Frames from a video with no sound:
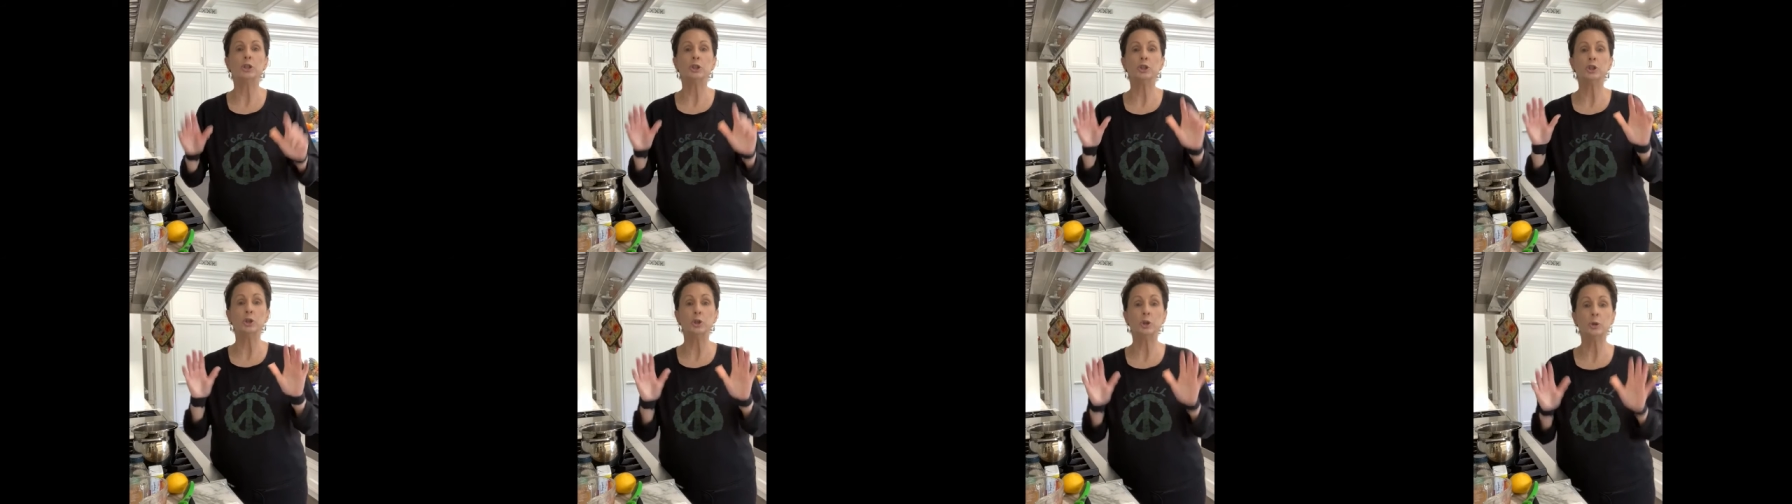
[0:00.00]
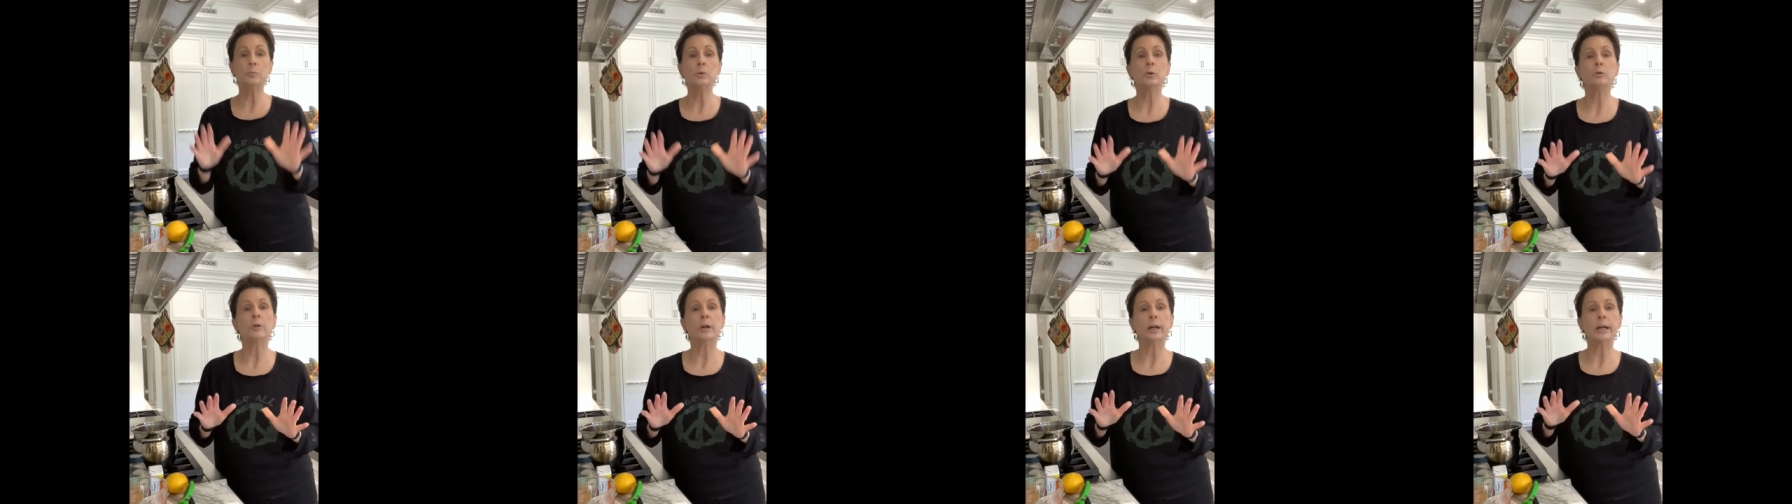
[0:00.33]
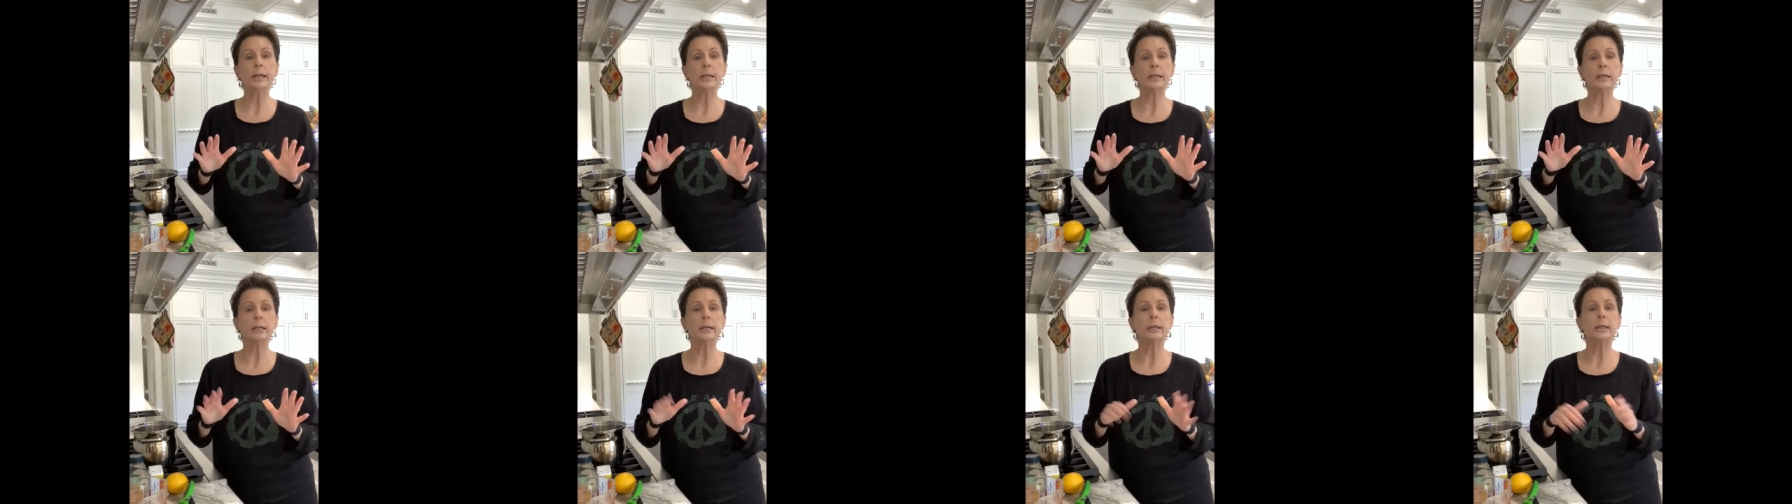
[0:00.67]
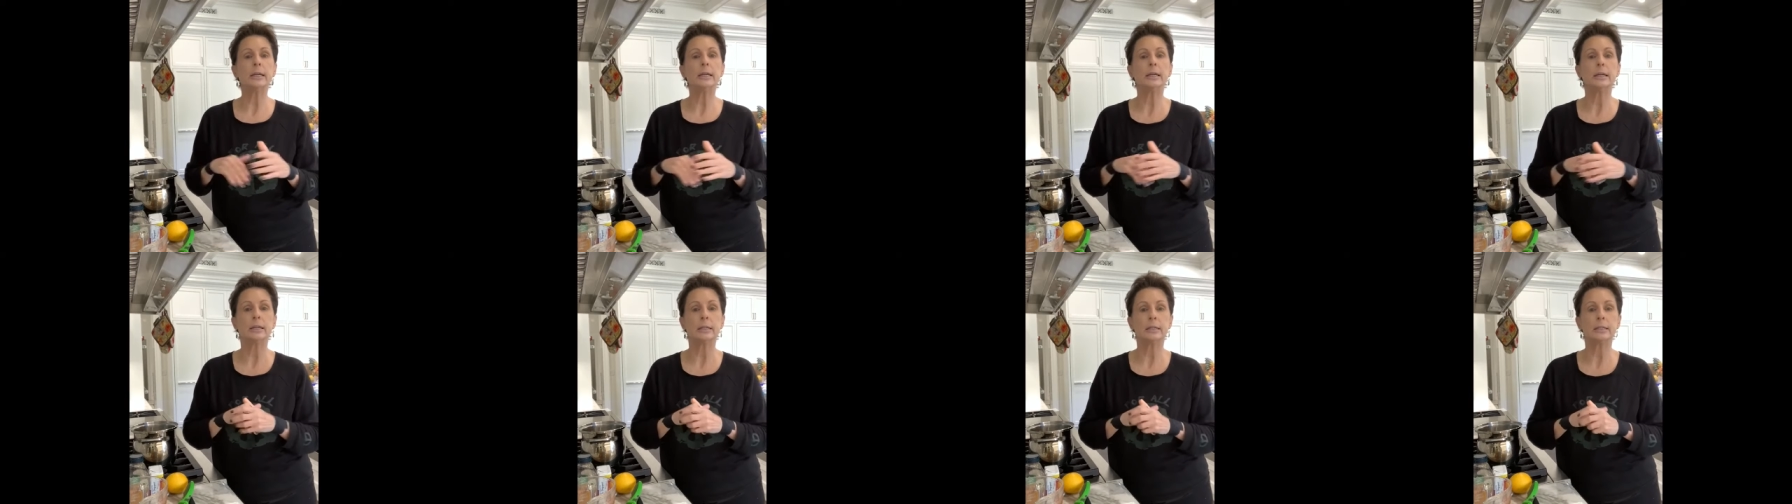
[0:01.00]
Turmeric
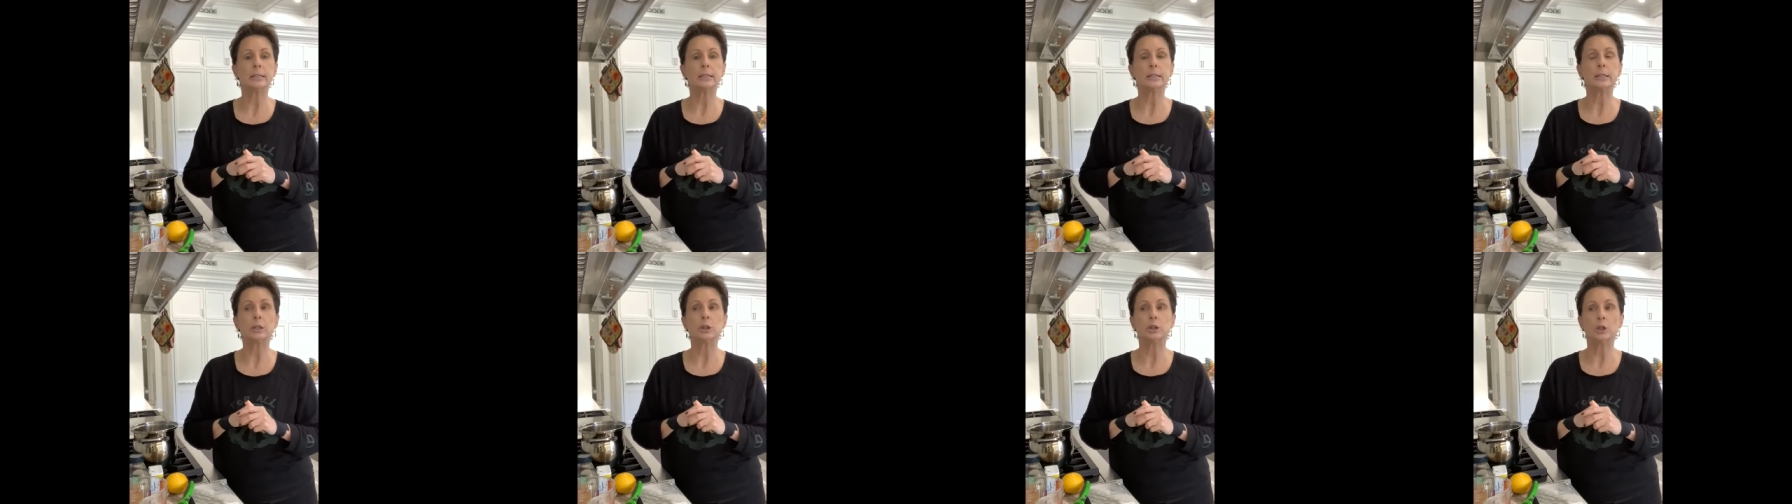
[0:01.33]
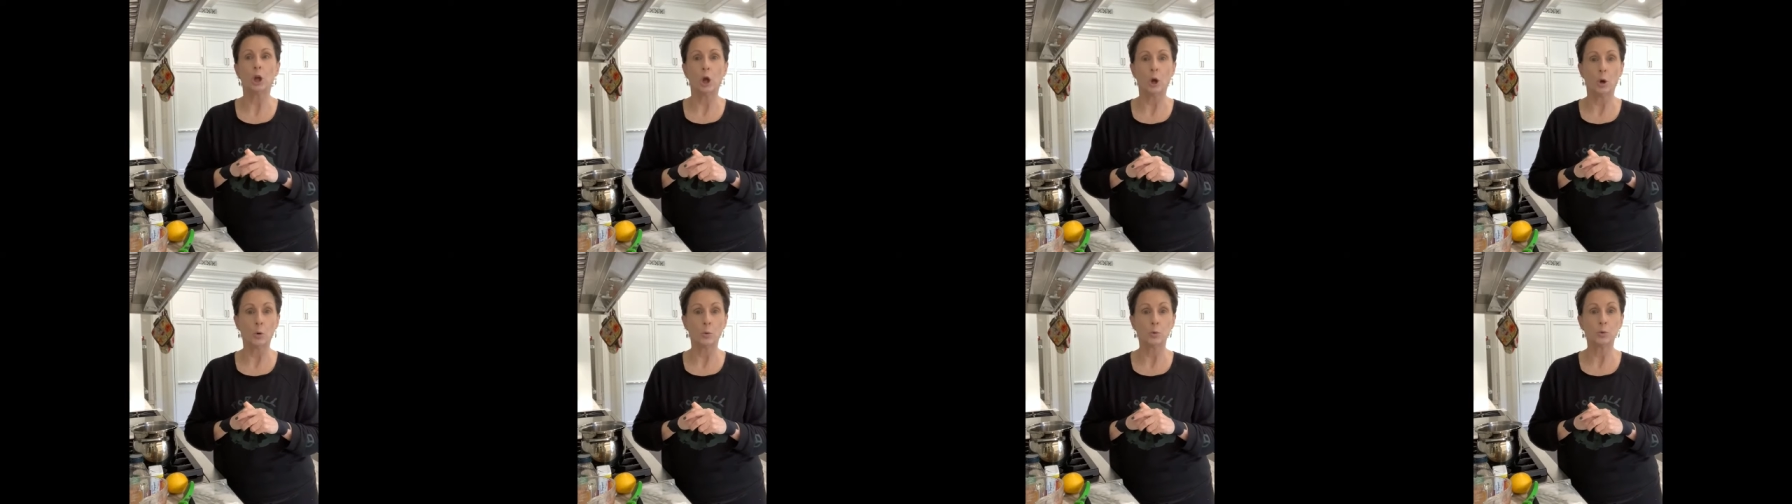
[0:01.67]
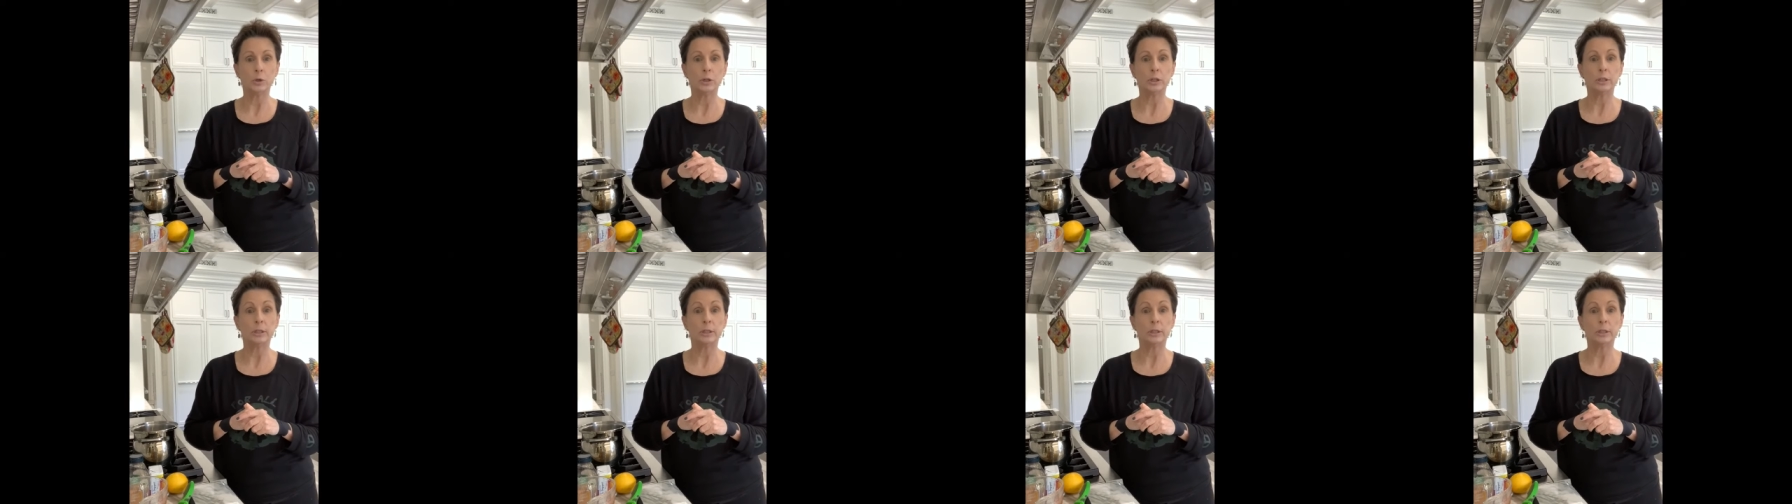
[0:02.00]
is known